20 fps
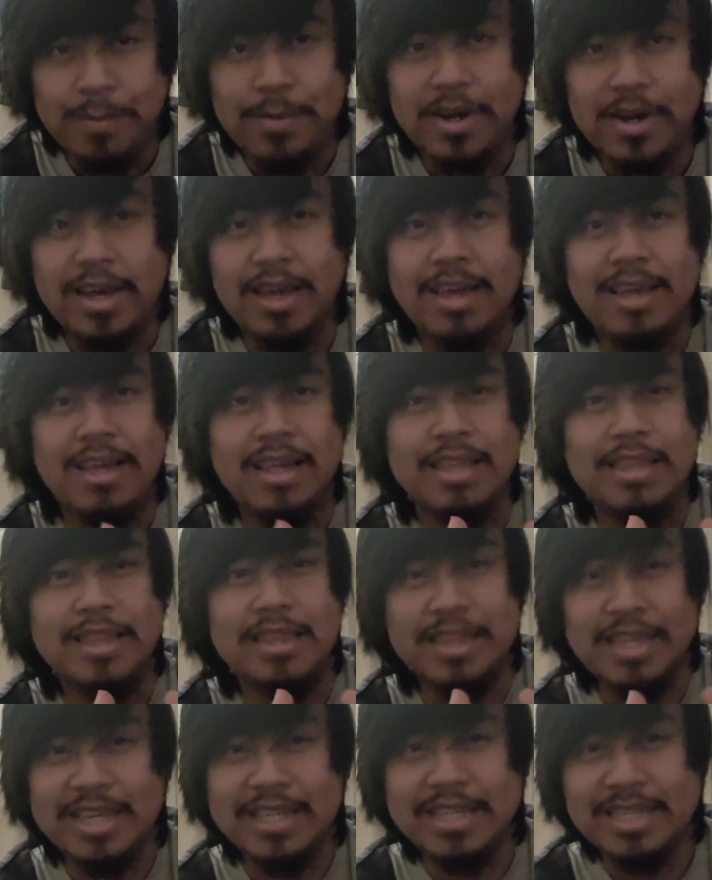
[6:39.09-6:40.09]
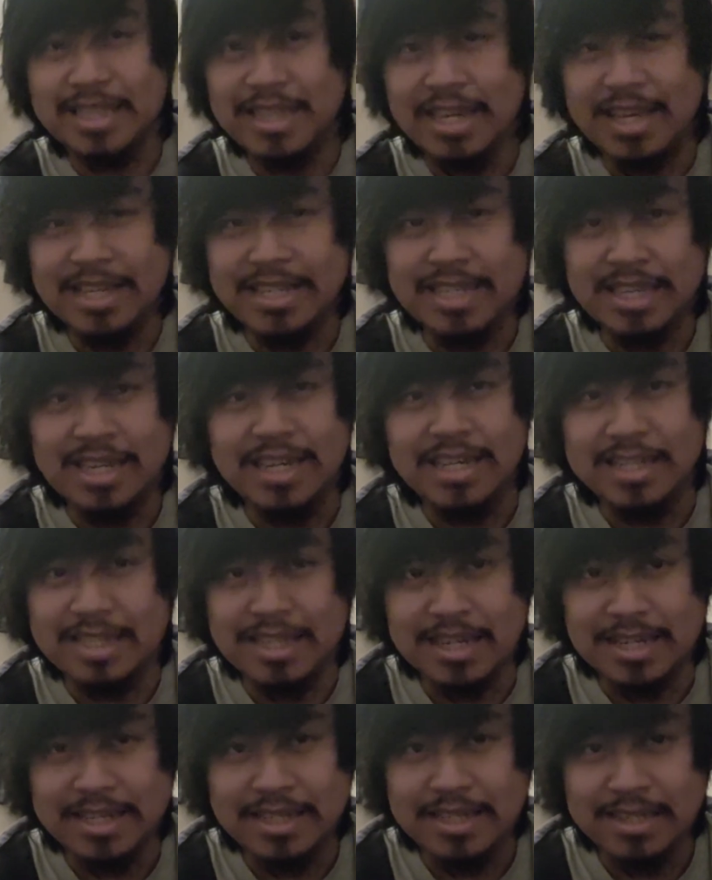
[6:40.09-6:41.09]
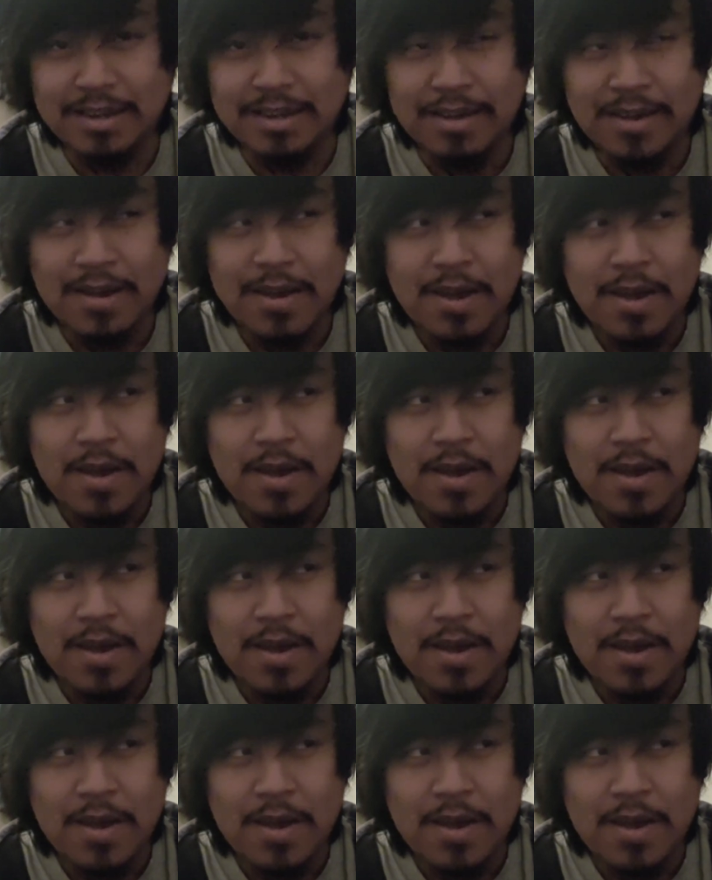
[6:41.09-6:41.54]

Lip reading: but these things exist